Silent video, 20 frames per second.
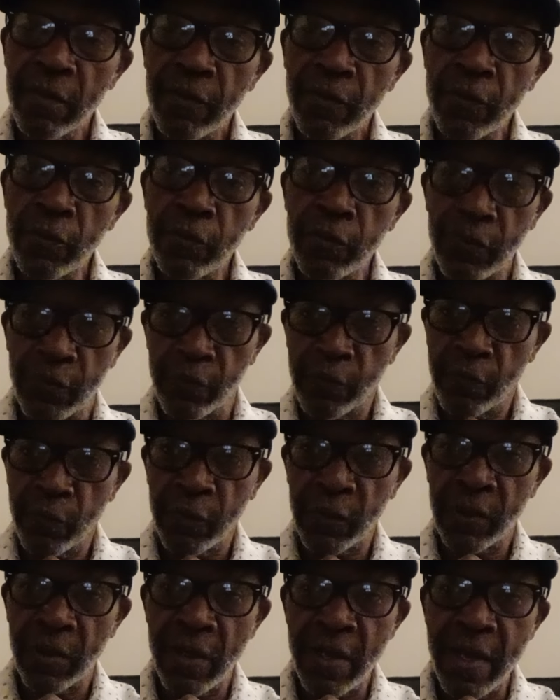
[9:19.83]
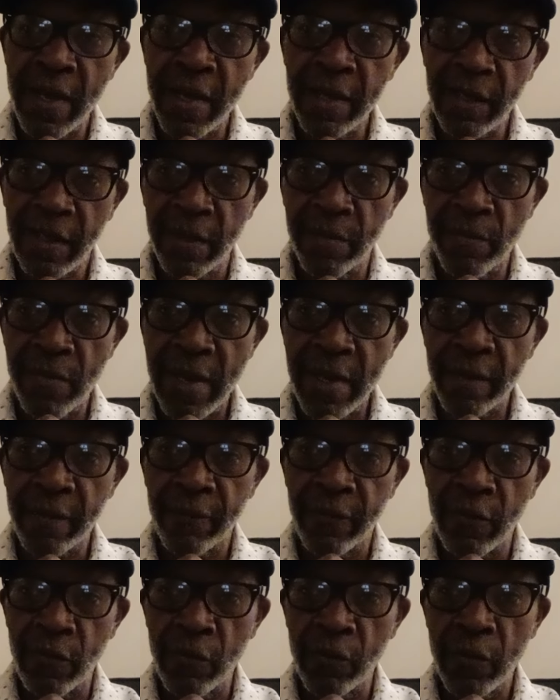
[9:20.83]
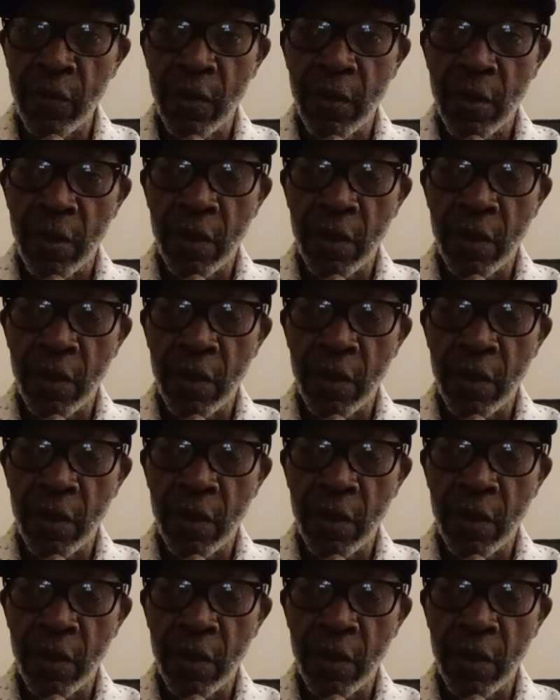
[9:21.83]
If you was a non-combatant view